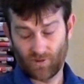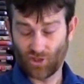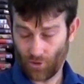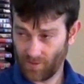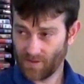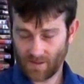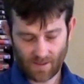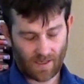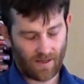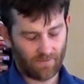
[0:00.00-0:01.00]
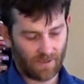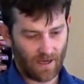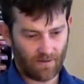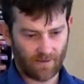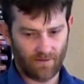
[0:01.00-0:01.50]
Jonas, Statham's
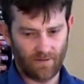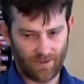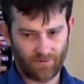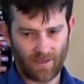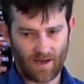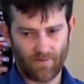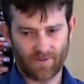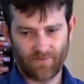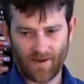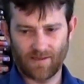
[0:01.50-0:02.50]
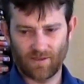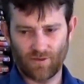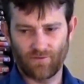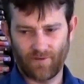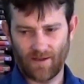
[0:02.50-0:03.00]
character, literally comes face
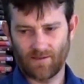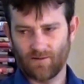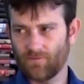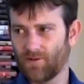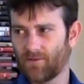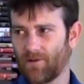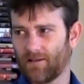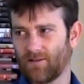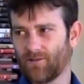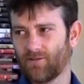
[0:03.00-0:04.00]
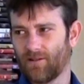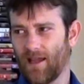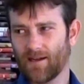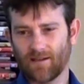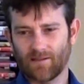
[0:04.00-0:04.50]
to face with Megalodon,
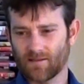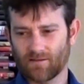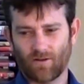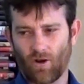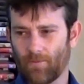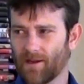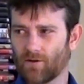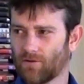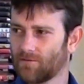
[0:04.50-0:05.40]
and it's comical.